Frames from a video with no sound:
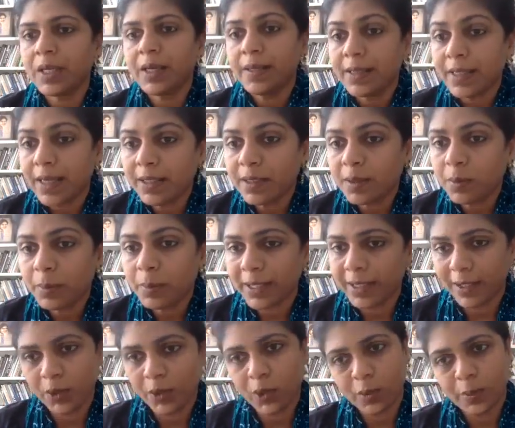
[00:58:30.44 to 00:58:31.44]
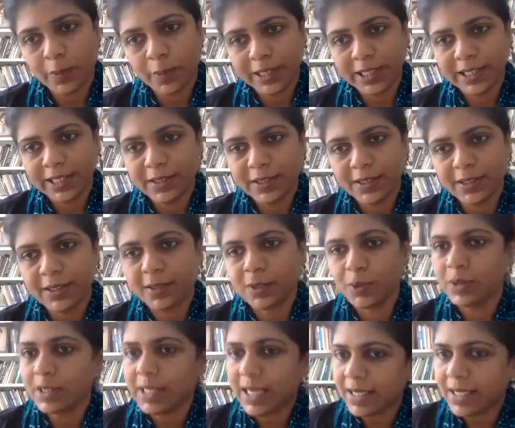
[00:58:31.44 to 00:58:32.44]
run by corporations.
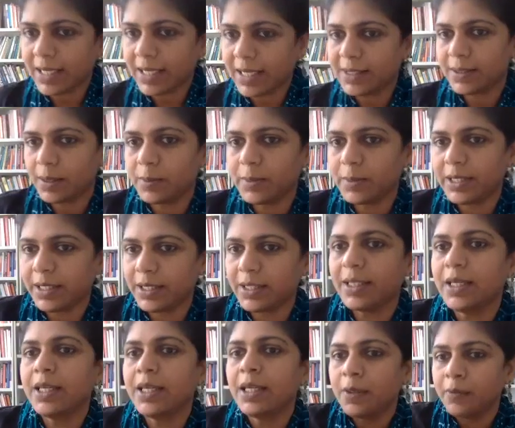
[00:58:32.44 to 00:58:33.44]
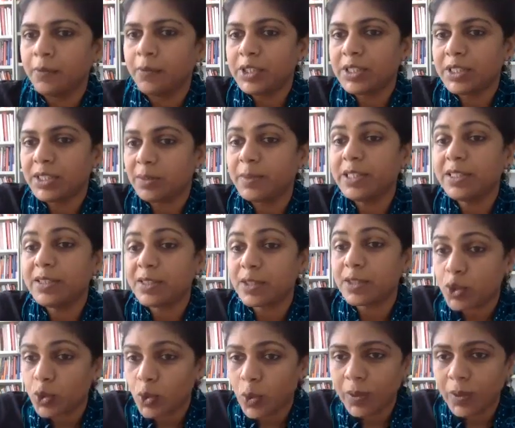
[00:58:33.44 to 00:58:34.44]
So that's something which has been
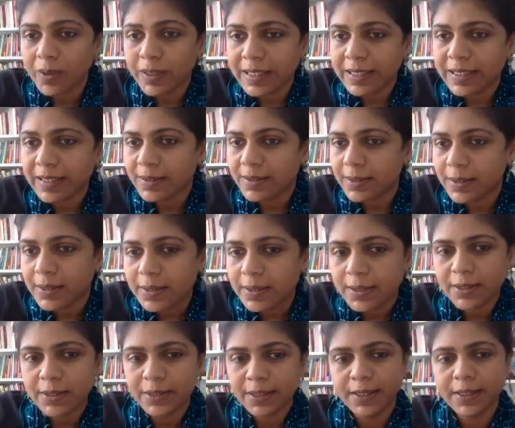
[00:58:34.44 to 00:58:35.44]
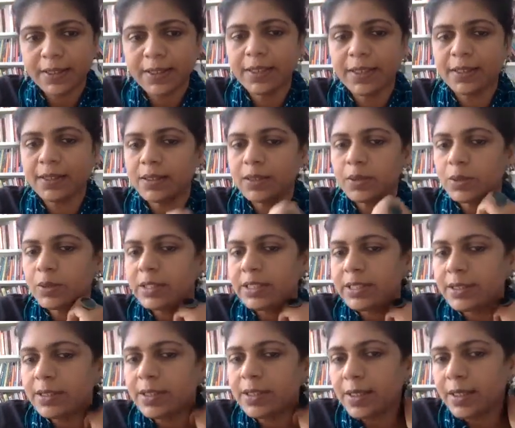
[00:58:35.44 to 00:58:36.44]
strongly resisted. And so
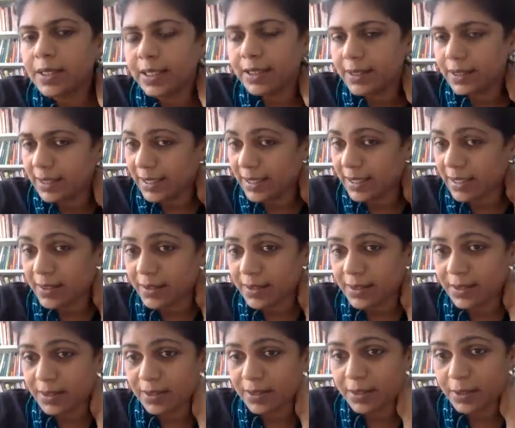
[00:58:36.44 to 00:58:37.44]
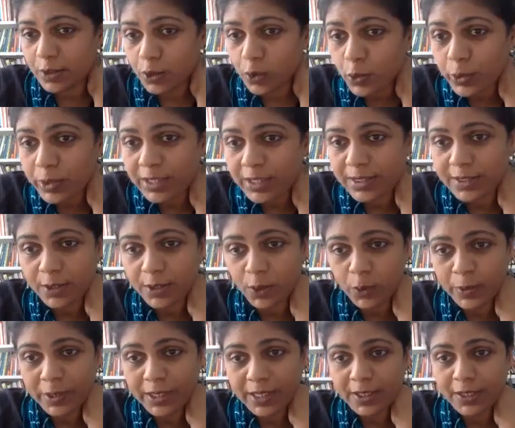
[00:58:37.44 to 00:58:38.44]
these are, I think, interesting stories to
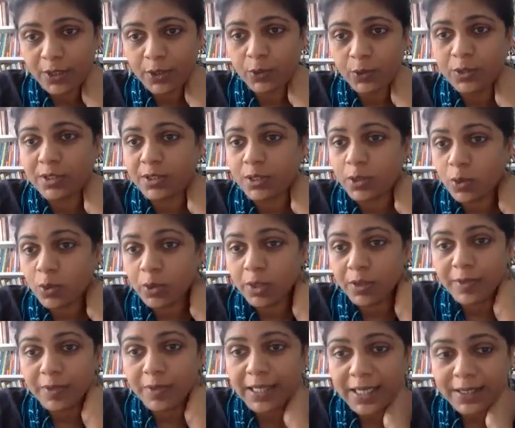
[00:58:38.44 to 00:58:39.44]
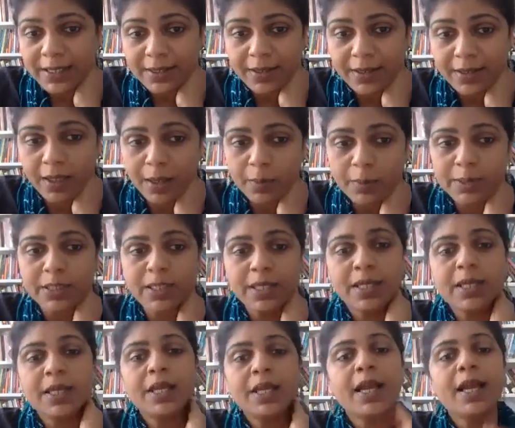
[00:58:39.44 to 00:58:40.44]
look into, the story of health hubs
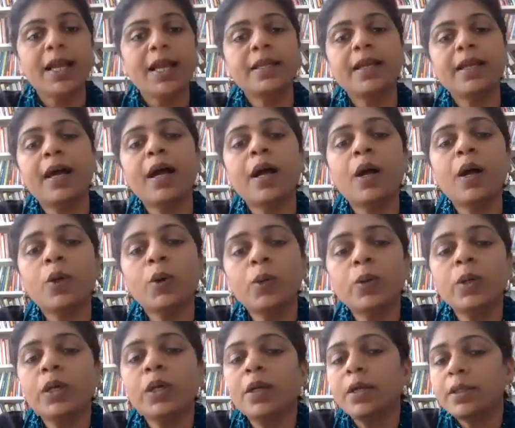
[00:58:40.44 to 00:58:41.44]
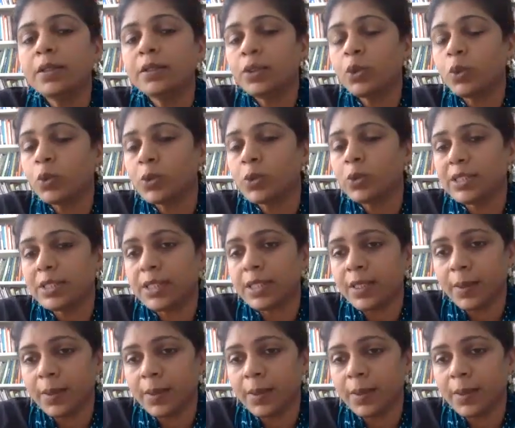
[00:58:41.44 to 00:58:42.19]
and how those